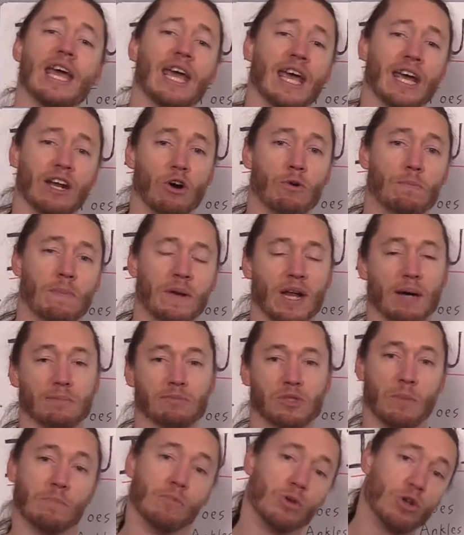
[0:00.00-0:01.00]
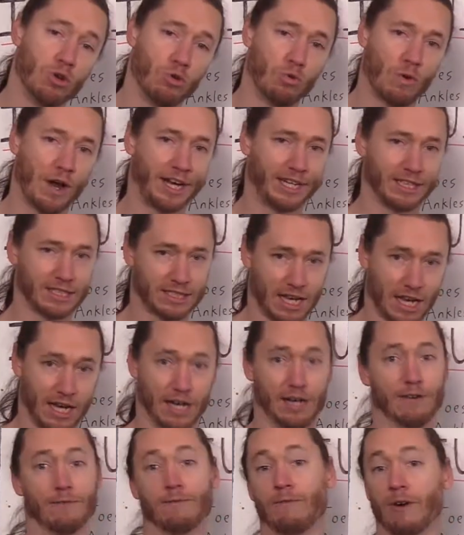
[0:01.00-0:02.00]
it opened up some new ways
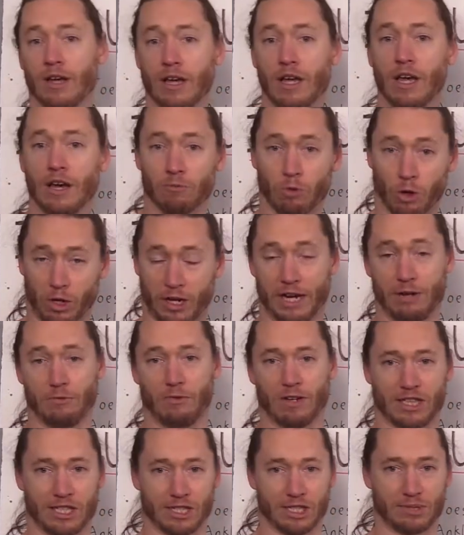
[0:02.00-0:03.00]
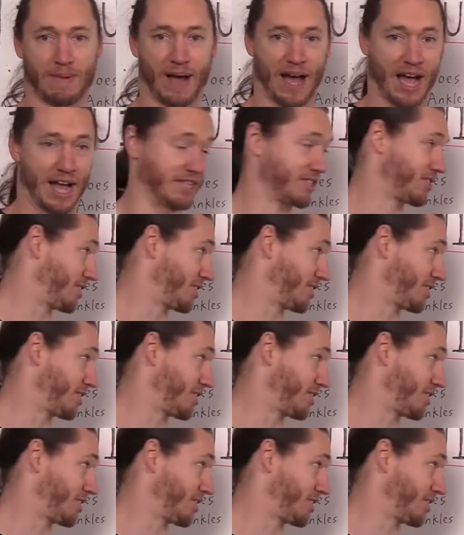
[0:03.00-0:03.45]
of working with the spine.